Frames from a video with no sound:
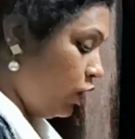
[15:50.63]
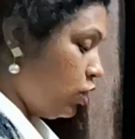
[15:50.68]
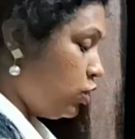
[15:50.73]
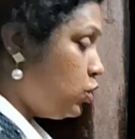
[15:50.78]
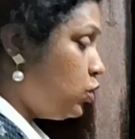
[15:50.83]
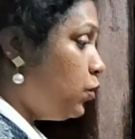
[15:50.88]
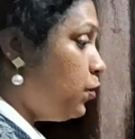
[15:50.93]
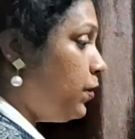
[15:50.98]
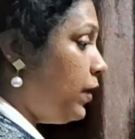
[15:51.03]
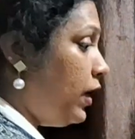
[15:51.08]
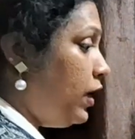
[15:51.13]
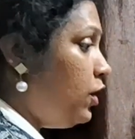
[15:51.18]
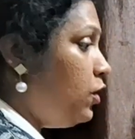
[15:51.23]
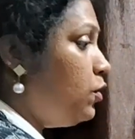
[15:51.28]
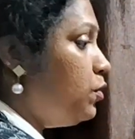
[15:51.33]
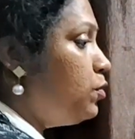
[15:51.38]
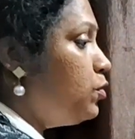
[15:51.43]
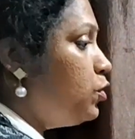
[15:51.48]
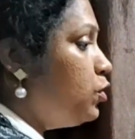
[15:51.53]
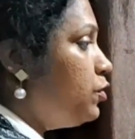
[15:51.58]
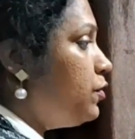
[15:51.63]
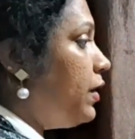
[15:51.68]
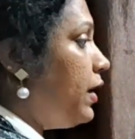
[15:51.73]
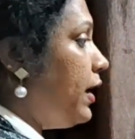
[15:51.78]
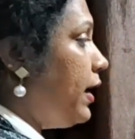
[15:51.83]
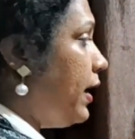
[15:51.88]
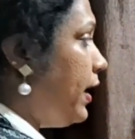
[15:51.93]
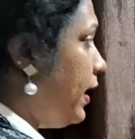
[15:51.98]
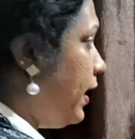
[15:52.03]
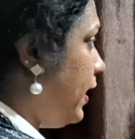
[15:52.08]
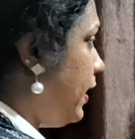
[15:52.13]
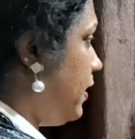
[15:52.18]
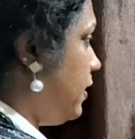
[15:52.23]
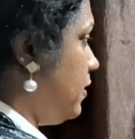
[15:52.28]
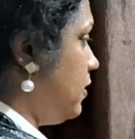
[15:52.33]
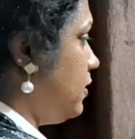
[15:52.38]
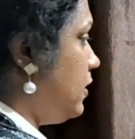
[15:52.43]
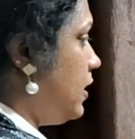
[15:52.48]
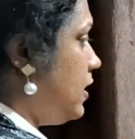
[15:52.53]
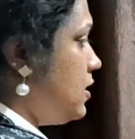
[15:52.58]
So when you move ahead,
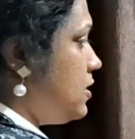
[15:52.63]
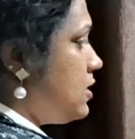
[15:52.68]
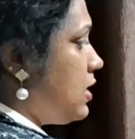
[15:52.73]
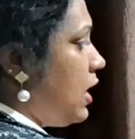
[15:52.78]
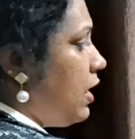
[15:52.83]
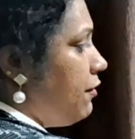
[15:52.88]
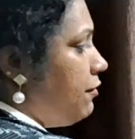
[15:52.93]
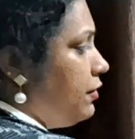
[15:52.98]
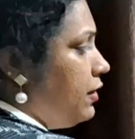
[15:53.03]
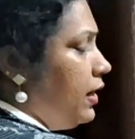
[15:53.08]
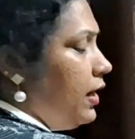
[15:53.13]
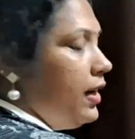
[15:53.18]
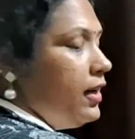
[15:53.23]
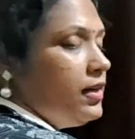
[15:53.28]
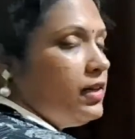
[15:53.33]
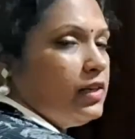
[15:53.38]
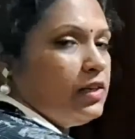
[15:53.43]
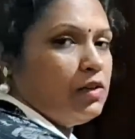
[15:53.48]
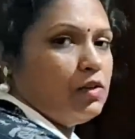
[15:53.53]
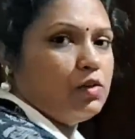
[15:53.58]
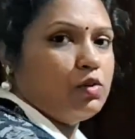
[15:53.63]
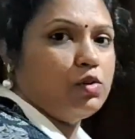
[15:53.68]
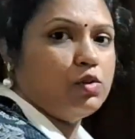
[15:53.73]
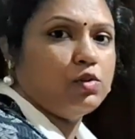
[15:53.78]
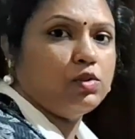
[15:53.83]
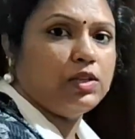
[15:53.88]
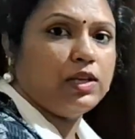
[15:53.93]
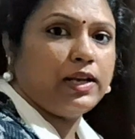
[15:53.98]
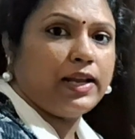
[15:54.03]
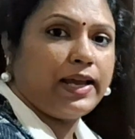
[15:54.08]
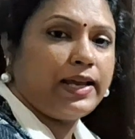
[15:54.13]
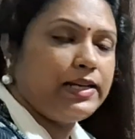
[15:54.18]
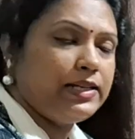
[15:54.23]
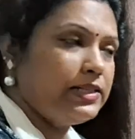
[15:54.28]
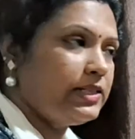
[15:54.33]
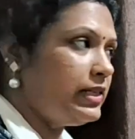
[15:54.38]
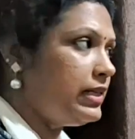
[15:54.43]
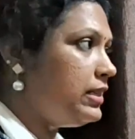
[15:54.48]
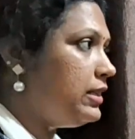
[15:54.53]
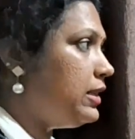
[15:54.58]
that is after 18 you go to the
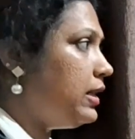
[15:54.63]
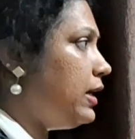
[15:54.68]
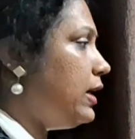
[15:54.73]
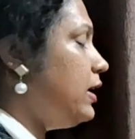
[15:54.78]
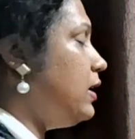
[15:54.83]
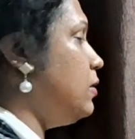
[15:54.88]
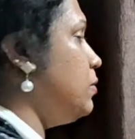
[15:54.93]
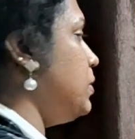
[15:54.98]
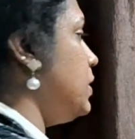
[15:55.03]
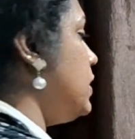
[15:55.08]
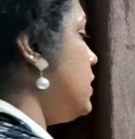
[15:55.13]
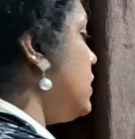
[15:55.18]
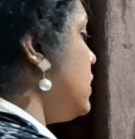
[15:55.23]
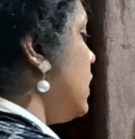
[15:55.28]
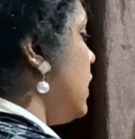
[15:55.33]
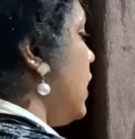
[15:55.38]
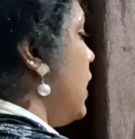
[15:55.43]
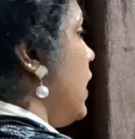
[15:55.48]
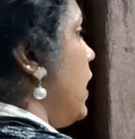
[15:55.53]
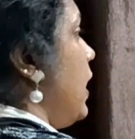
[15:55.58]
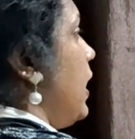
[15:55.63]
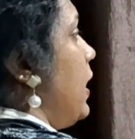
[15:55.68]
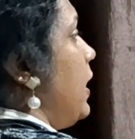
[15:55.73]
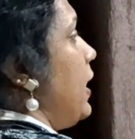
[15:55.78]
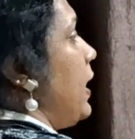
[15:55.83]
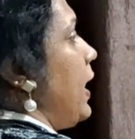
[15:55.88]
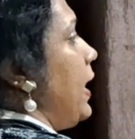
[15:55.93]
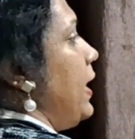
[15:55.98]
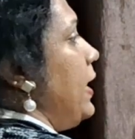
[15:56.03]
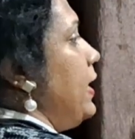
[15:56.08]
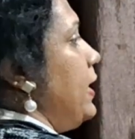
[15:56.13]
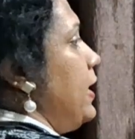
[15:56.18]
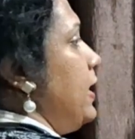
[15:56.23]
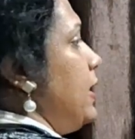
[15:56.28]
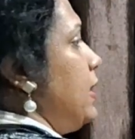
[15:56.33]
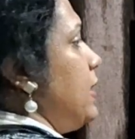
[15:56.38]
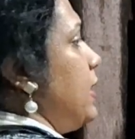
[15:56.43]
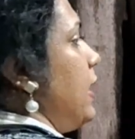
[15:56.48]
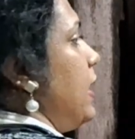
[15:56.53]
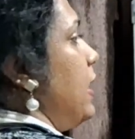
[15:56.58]
19th element.
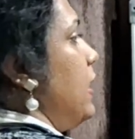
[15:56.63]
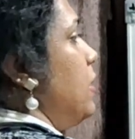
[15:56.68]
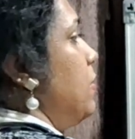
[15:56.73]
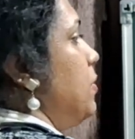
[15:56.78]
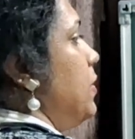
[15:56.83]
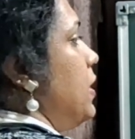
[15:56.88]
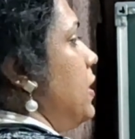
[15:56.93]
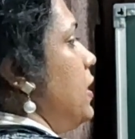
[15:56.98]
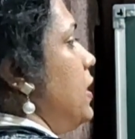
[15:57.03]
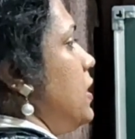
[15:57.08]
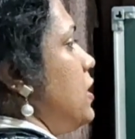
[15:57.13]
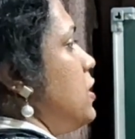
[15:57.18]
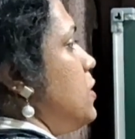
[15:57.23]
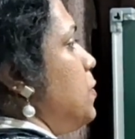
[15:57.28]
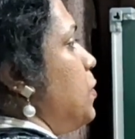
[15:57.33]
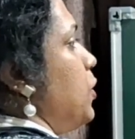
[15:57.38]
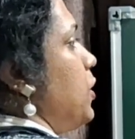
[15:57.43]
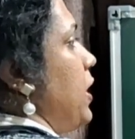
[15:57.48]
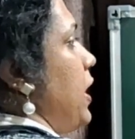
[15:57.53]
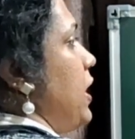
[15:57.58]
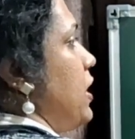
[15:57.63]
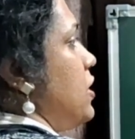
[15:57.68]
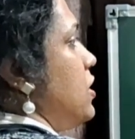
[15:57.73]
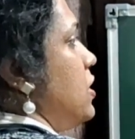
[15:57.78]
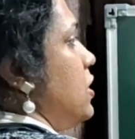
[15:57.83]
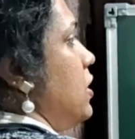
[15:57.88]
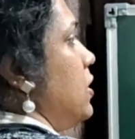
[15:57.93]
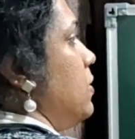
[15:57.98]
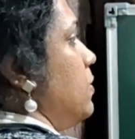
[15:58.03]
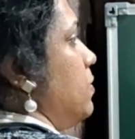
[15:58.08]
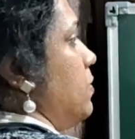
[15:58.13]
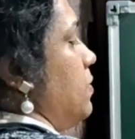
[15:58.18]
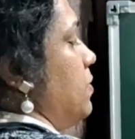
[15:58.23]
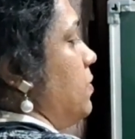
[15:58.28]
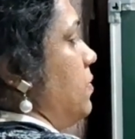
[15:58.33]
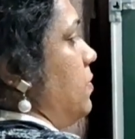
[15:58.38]
19th element is potassium,